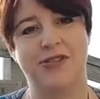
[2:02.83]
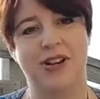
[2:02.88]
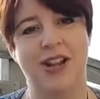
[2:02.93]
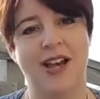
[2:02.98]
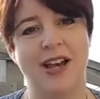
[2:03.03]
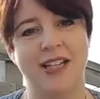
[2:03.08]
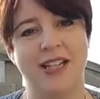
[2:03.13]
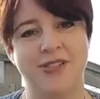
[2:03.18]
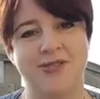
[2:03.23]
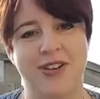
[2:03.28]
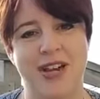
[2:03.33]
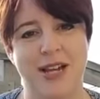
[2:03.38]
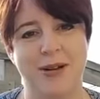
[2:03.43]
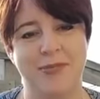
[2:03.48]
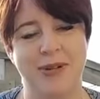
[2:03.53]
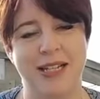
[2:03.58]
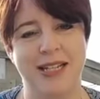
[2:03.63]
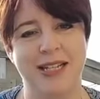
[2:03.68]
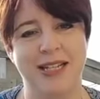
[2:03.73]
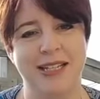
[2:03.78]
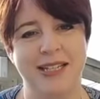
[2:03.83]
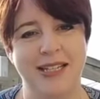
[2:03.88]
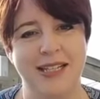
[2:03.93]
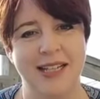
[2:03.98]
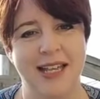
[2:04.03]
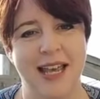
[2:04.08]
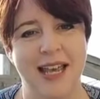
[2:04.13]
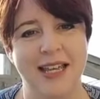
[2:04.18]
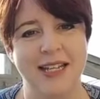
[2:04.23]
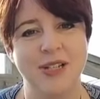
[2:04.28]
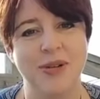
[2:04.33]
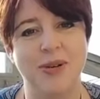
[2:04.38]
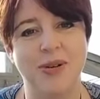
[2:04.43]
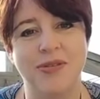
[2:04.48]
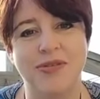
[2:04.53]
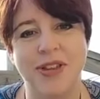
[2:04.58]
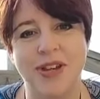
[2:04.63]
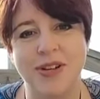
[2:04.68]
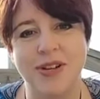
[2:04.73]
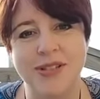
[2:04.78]
of Light family, and all
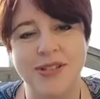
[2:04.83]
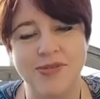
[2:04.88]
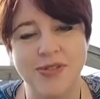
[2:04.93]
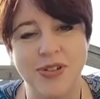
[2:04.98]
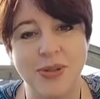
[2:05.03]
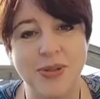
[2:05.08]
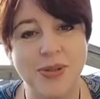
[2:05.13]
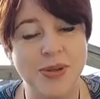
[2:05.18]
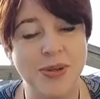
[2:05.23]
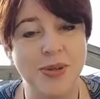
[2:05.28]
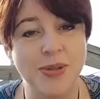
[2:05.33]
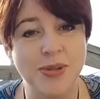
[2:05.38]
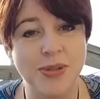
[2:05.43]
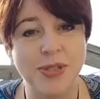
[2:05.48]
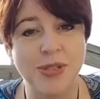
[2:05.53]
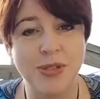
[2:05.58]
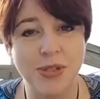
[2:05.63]
of those of you who